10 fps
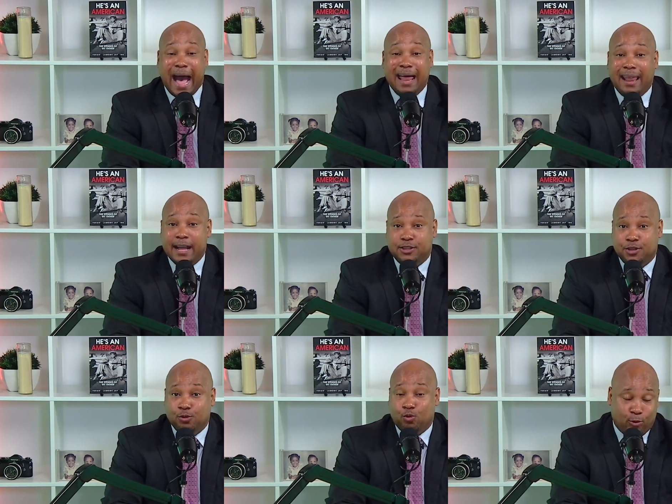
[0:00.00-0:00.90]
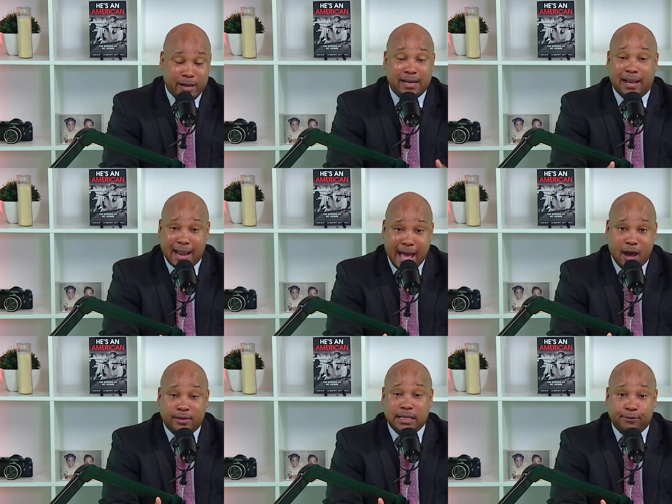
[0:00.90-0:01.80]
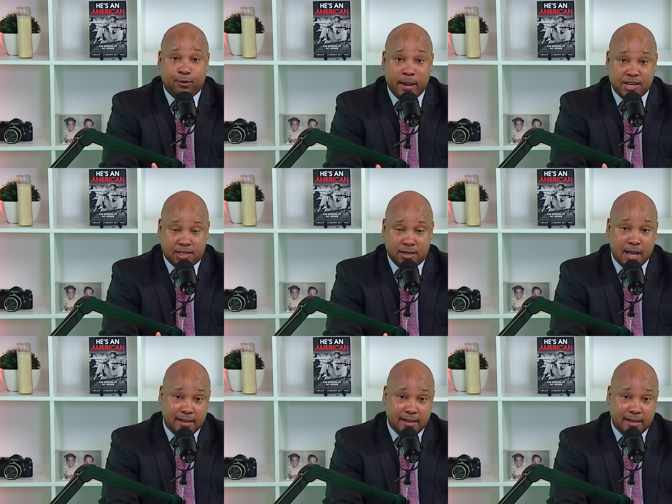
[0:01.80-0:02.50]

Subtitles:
I like to read aloud the information